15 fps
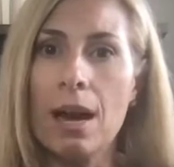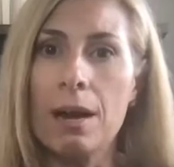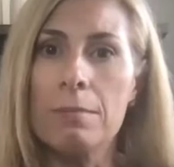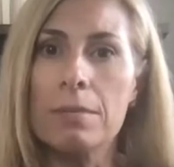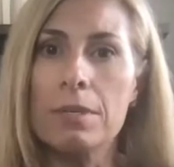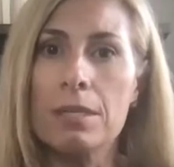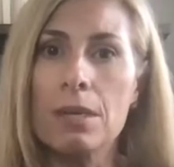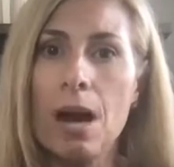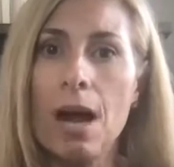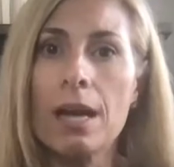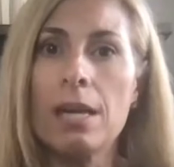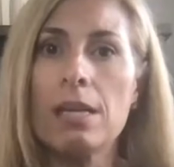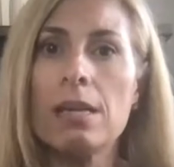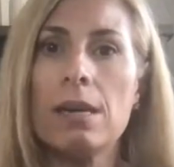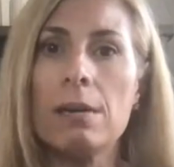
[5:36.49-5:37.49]
I'm
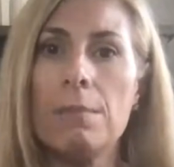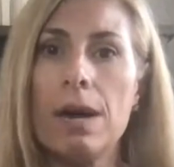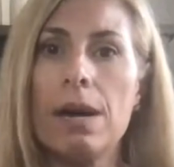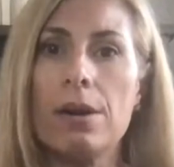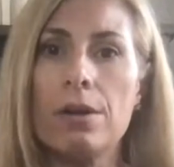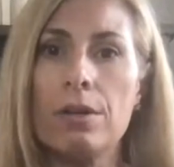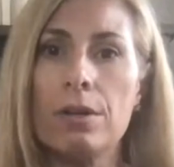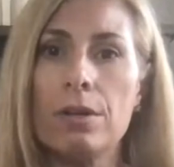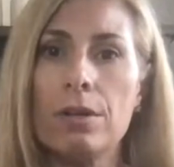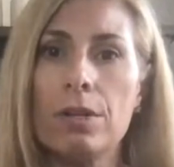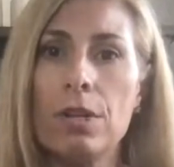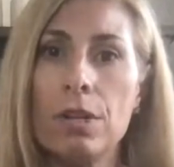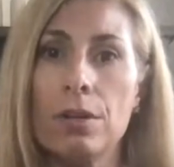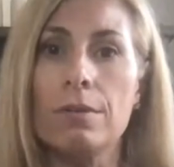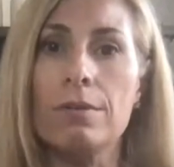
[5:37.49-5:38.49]
talking about
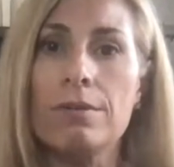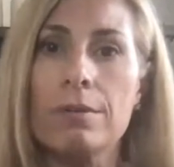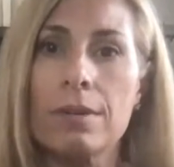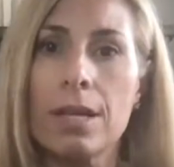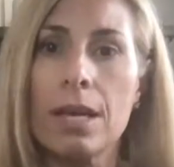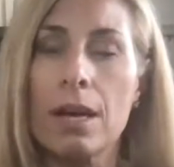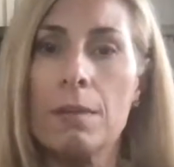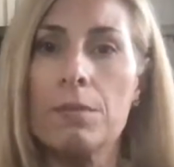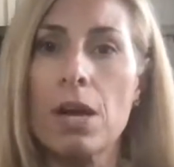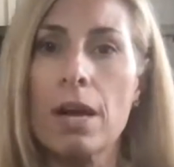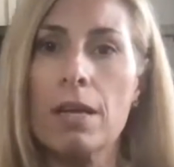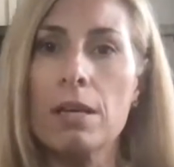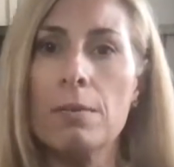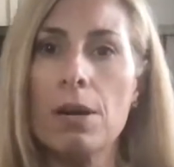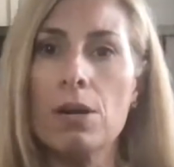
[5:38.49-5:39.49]
you, and I'm
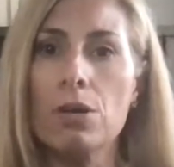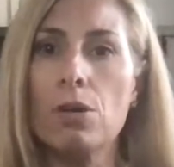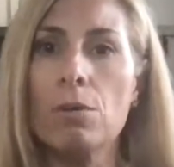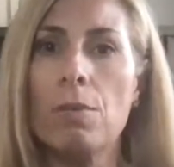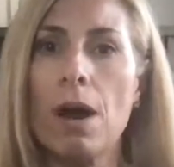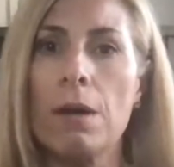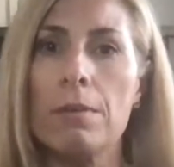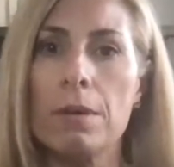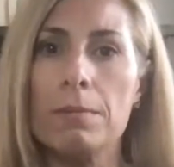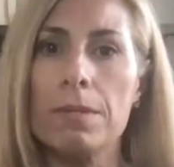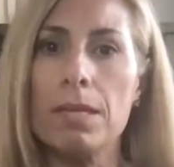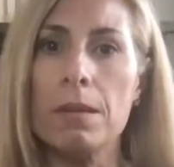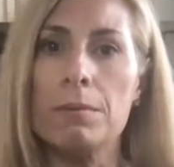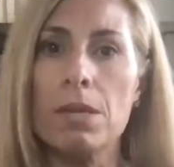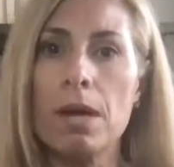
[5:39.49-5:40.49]
talking about your problems,
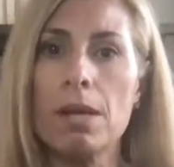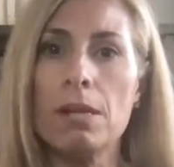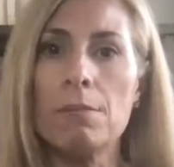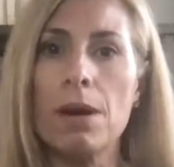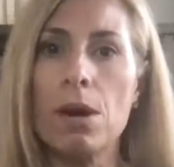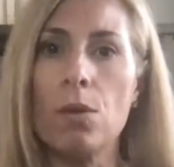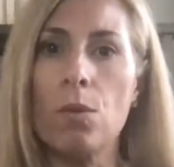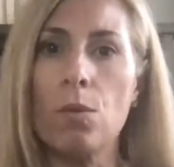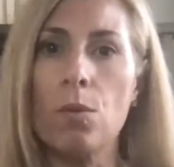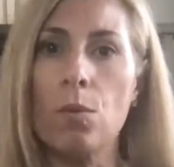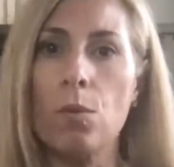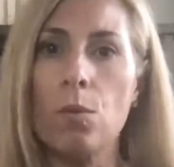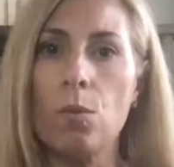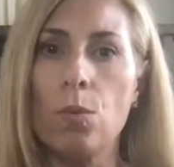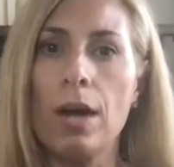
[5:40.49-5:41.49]
and I'm talking about
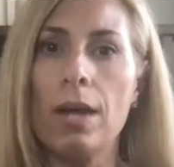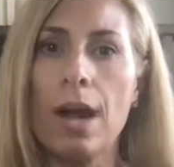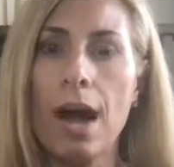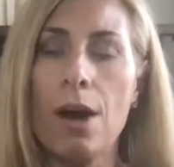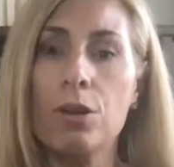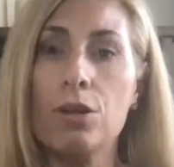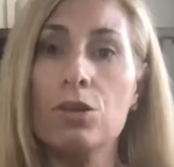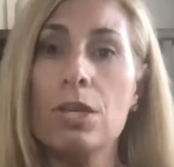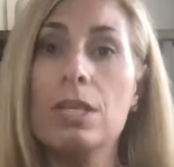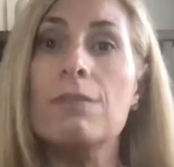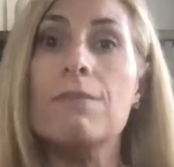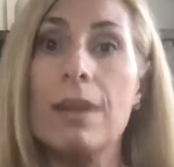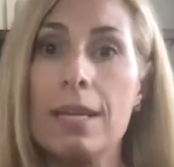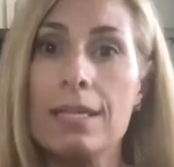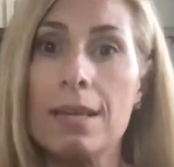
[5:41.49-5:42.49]
how you need to
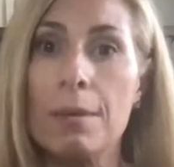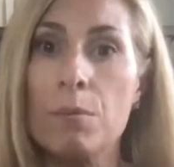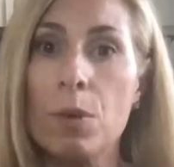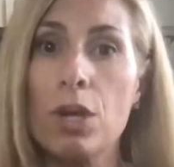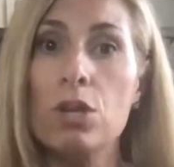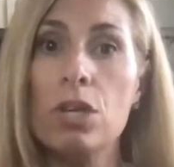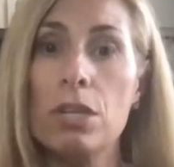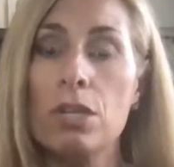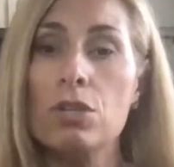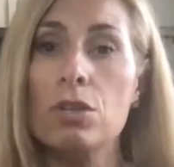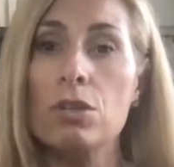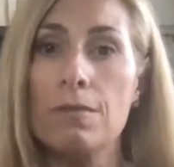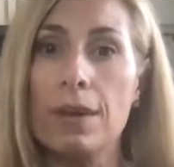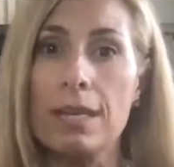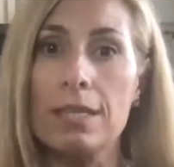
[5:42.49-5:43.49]
fix them, what you need to do
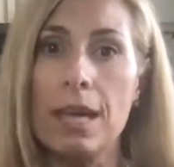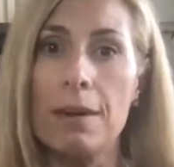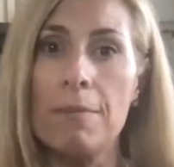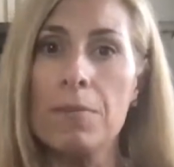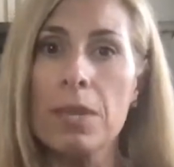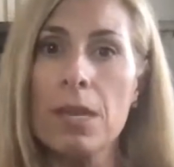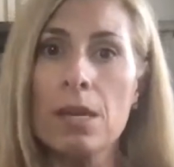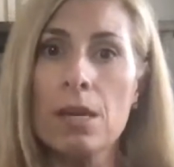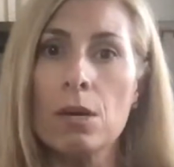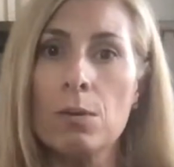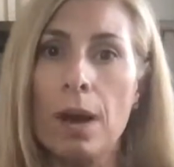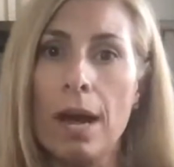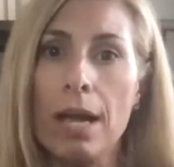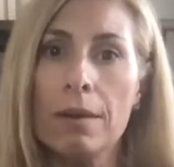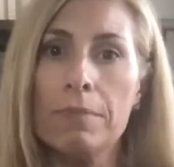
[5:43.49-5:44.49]
to fix it,
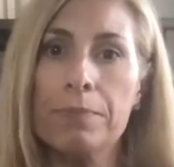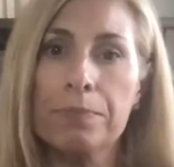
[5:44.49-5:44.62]
right?